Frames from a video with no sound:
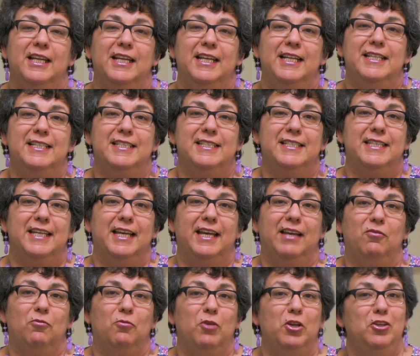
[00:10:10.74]
is
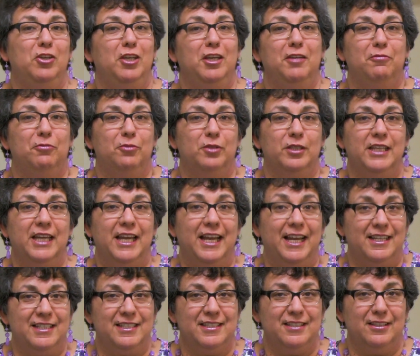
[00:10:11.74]
that when you give really
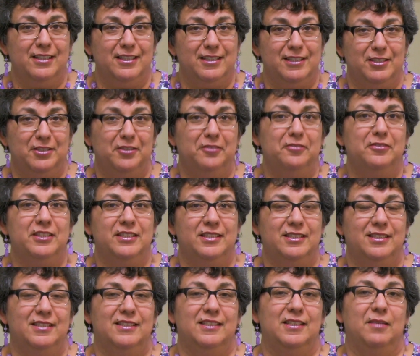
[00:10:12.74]
excellent service
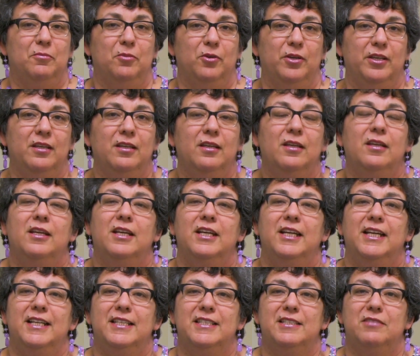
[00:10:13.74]
to someone,
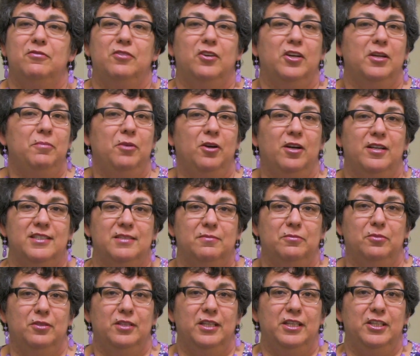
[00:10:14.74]
it's very
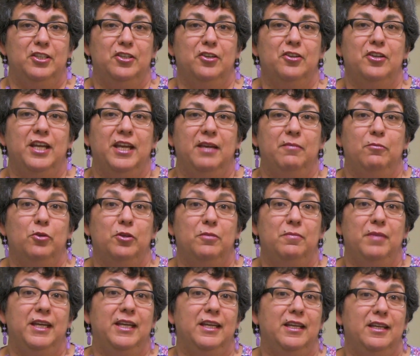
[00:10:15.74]
possible that your name would
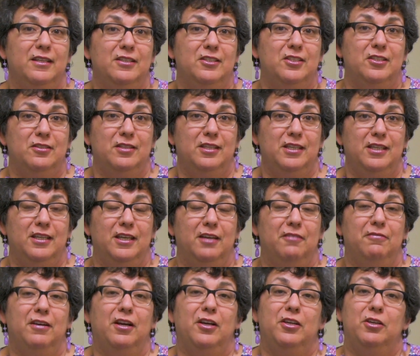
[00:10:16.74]
make it into the
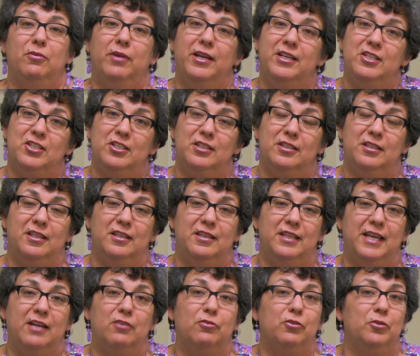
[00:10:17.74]
evaluation that
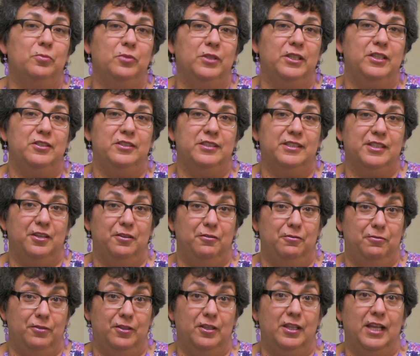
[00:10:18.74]
that group leader is going to
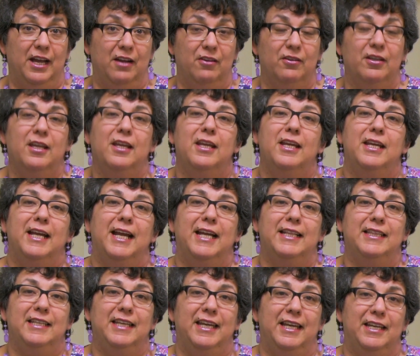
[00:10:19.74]
fill out
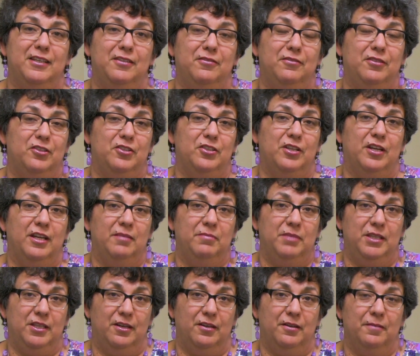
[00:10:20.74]
at the end of their
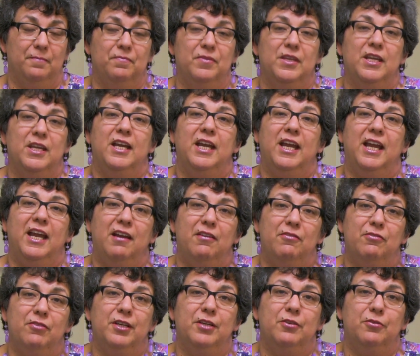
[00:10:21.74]
time here.
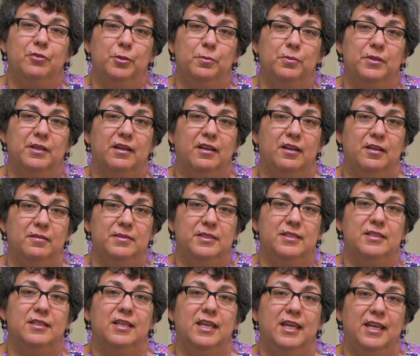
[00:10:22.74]
Every group that
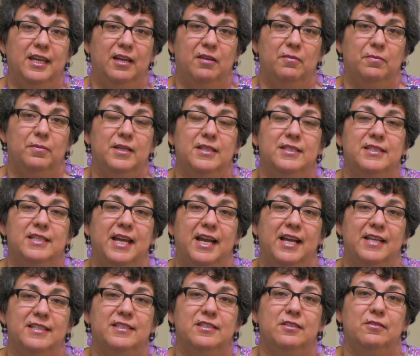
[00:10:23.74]
comes to camp is
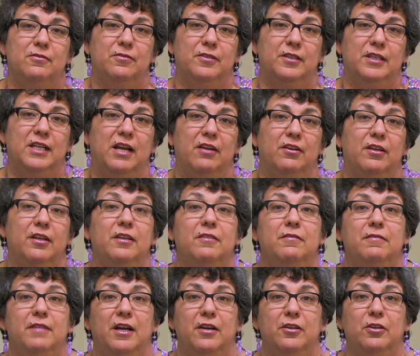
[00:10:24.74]
asked to fill out an
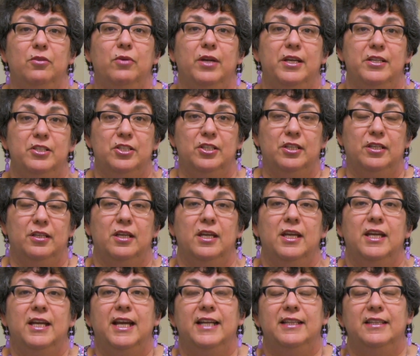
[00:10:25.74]
evaluation
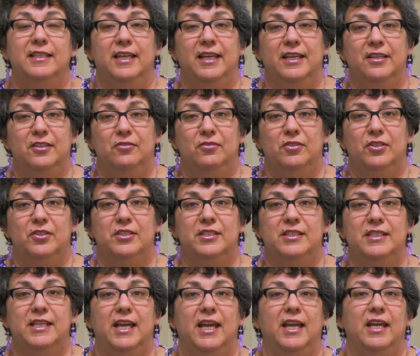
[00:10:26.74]
at the end of their
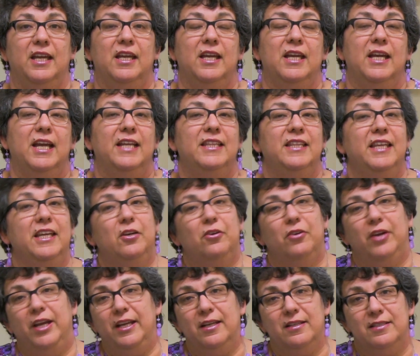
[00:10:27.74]
stay, and they
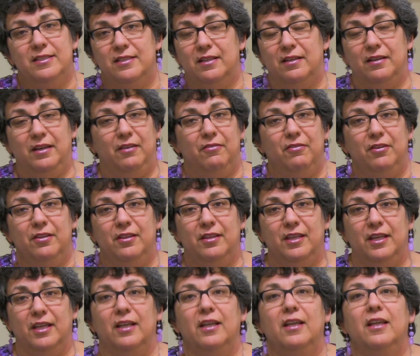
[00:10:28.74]
grade us on
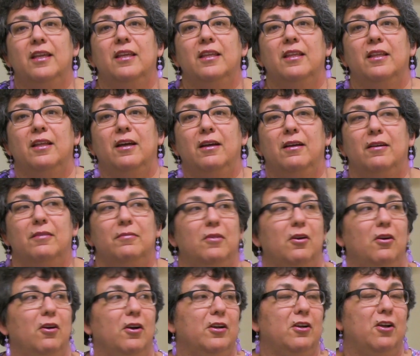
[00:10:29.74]
everything.
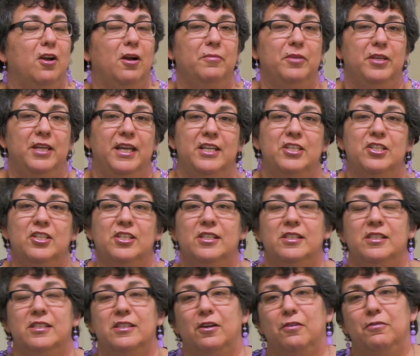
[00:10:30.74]
Our
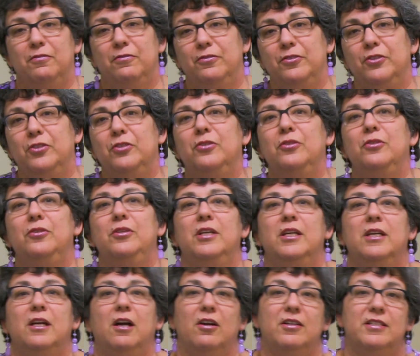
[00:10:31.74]
accommodations, our food,
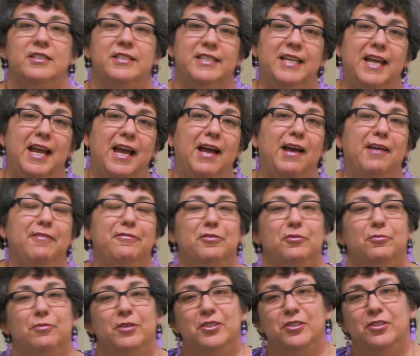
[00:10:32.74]
our staff,
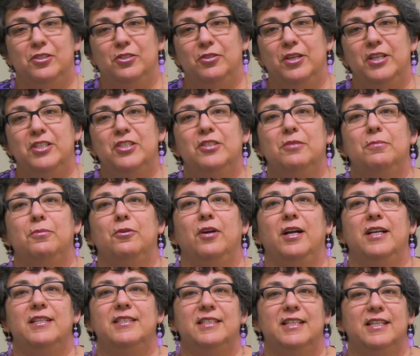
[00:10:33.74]
the registration
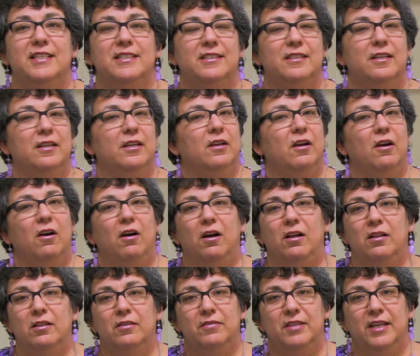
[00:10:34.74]
process,
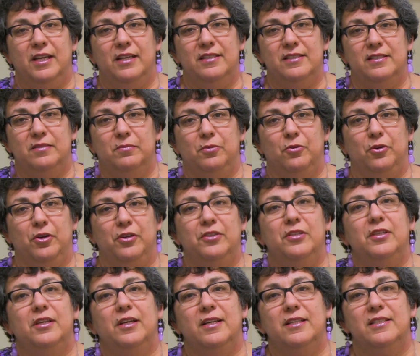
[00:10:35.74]
all of that is important
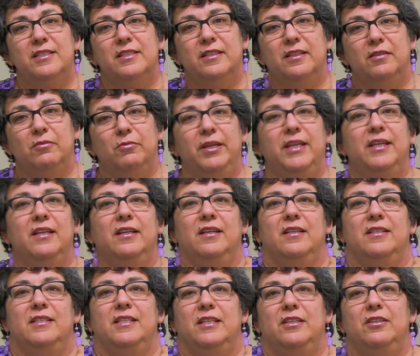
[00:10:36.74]
to us so that we can
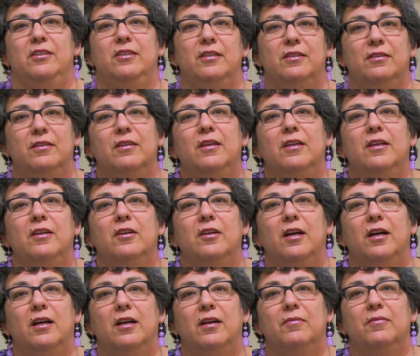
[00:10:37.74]
continue to
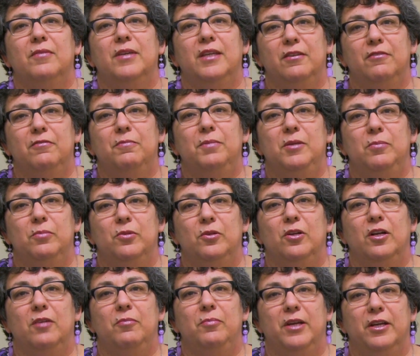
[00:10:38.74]
give
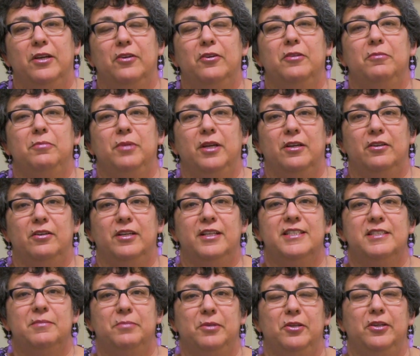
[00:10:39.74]
people a better and better
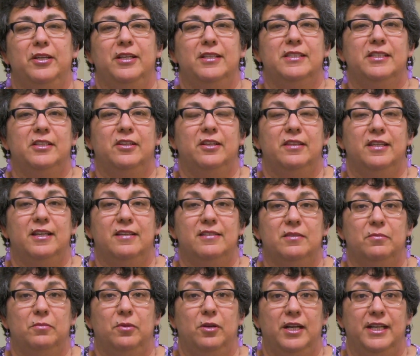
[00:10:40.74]
experience here at
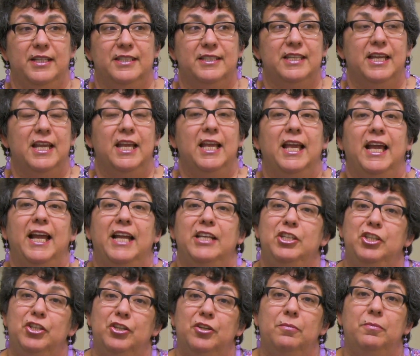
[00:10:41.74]
Thousand Pines.
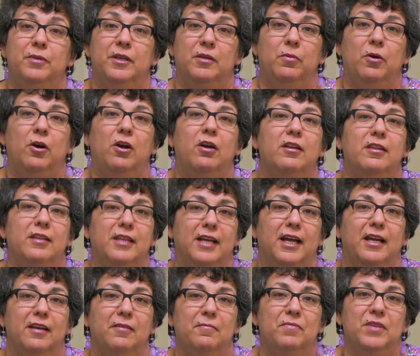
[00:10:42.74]
And you're a big part of
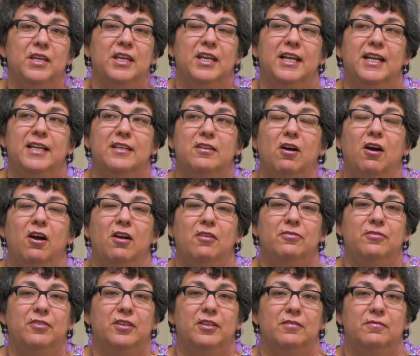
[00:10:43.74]
that. And
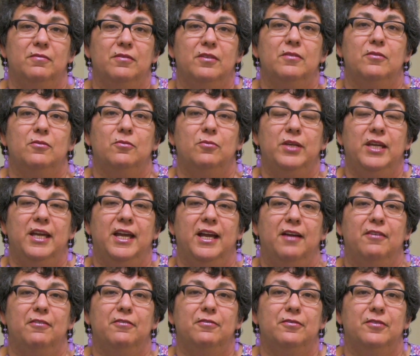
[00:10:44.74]
often we
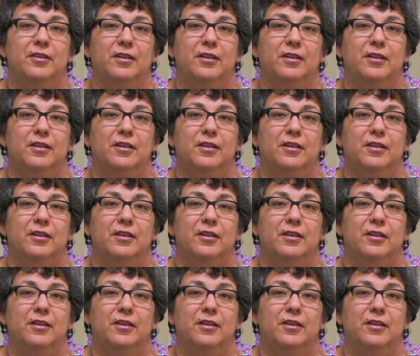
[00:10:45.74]
have